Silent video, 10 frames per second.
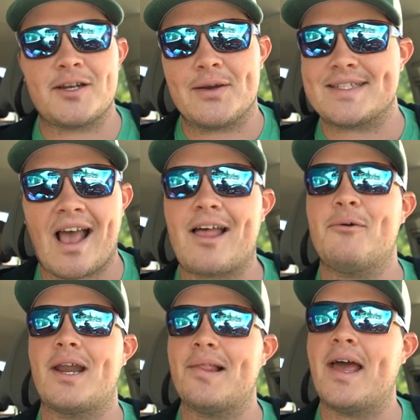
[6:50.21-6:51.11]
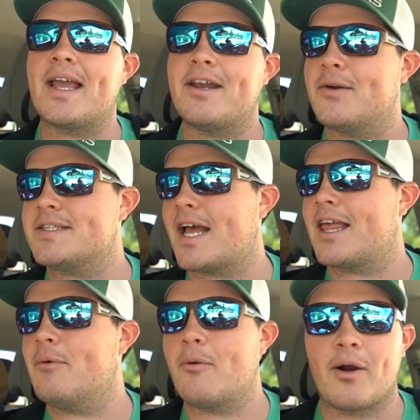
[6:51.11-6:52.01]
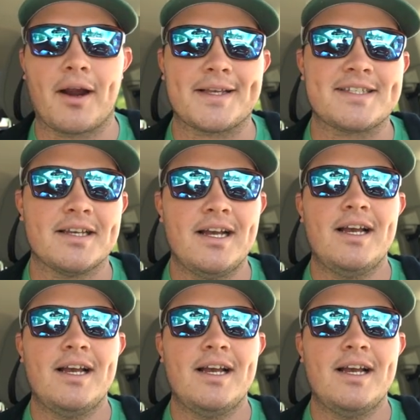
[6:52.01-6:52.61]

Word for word: I know exactly what I like. I know exactly what works.